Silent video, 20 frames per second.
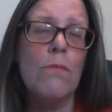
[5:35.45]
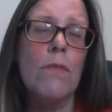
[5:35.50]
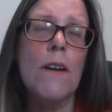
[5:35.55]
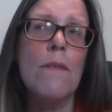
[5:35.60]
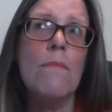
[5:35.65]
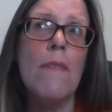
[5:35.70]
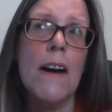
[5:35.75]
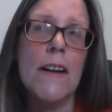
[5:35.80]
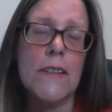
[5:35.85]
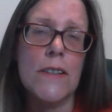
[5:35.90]
we
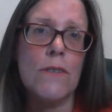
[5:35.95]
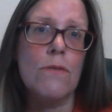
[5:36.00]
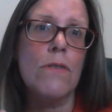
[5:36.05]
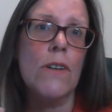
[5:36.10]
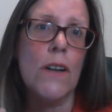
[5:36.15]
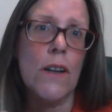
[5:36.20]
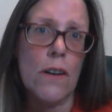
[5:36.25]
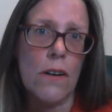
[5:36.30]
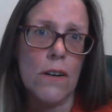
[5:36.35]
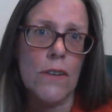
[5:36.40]
must
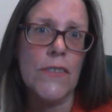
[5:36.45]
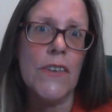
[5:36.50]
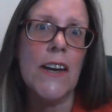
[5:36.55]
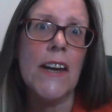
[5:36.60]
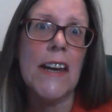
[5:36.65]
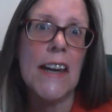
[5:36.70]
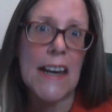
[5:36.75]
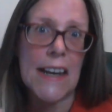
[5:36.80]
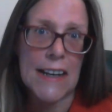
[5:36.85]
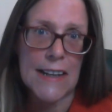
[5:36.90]
work on
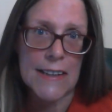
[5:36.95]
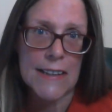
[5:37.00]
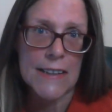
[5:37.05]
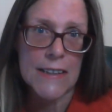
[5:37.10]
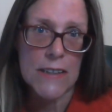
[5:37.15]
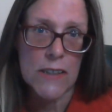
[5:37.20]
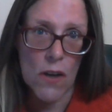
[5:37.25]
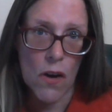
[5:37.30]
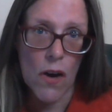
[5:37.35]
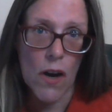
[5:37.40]
the
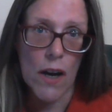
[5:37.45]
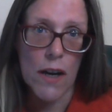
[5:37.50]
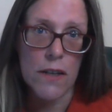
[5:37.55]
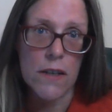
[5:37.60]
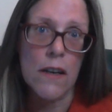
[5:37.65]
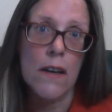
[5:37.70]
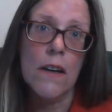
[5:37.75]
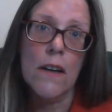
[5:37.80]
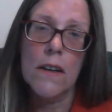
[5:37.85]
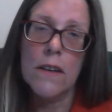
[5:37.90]
inside.
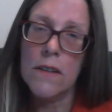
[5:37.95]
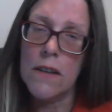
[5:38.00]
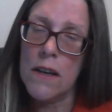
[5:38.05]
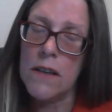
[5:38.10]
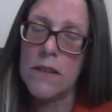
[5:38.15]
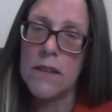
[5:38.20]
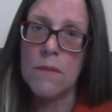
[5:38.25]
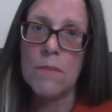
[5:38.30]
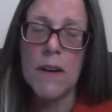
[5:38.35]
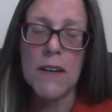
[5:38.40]

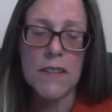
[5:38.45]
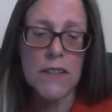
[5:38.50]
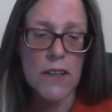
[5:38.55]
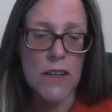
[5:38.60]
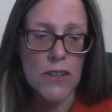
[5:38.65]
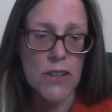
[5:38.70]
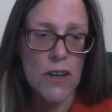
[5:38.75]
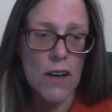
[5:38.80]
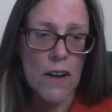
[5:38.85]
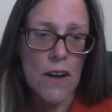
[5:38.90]
There's your
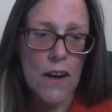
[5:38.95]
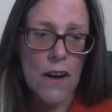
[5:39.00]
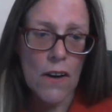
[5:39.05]
message.